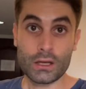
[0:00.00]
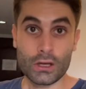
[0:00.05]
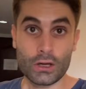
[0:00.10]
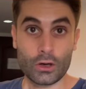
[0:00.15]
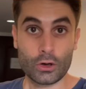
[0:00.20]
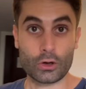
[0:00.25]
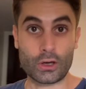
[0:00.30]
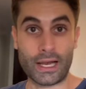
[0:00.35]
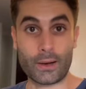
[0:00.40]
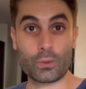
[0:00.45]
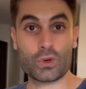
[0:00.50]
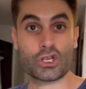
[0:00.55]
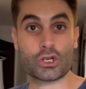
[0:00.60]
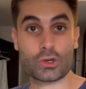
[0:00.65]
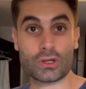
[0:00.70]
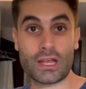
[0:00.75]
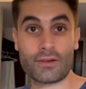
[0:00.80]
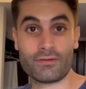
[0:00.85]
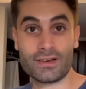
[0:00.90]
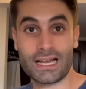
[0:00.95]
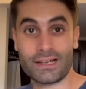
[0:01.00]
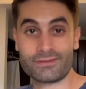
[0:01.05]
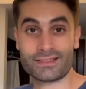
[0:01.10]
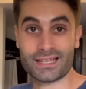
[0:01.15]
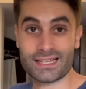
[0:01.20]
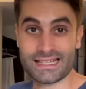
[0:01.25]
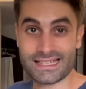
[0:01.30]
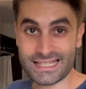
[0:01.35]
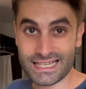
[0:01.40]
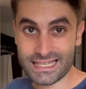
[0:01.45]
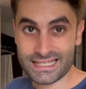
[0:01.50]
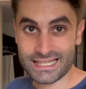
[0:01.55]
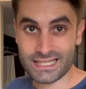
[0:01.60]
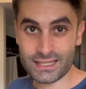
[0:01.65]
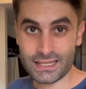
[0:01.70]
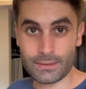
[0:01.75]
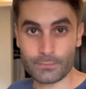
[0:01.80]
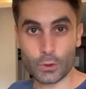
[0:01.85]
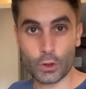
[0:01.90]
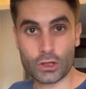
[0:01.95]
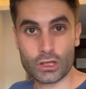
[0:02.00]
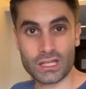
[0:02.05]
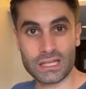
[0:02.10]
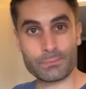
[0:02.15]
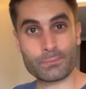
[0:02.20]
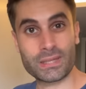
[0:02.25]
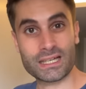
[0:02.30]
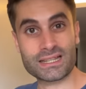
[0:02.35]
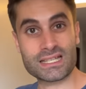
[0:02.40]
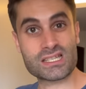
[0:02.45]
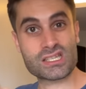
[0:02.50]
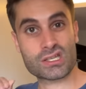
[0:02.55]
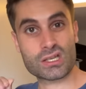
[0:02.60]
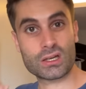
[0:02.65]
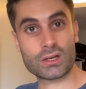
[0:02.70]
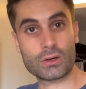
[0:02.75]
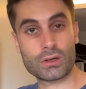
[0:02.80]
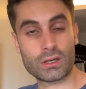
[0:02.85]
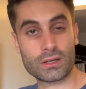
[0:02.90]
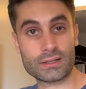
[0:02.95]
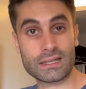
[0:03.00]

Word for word: Okay, we should have left 6 in the morning, but it's uh, uh,